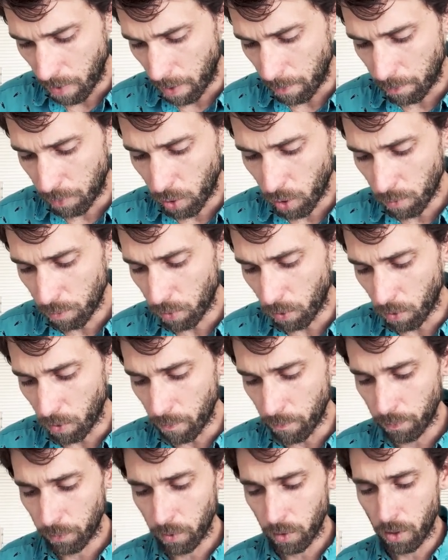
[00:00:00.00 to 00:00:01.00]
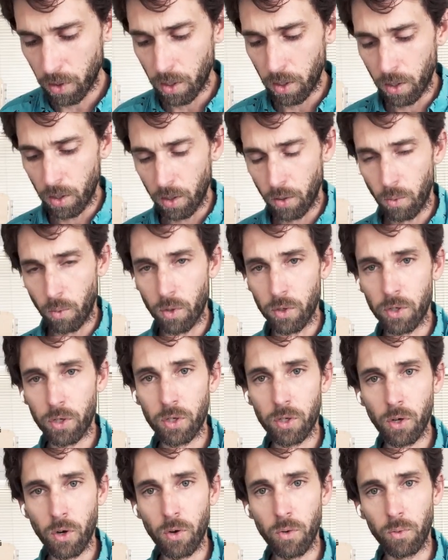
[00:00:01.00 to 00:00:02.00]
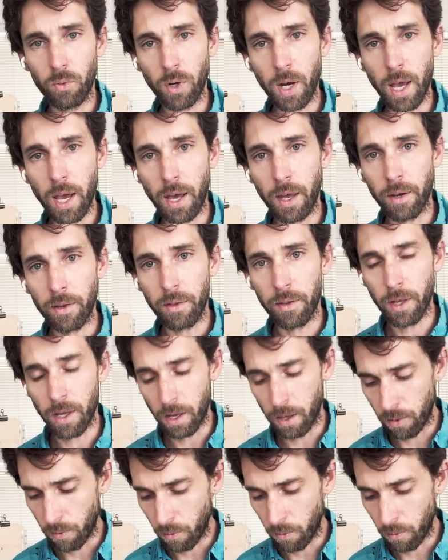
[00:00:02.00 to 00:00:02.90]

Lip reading: purple was so red that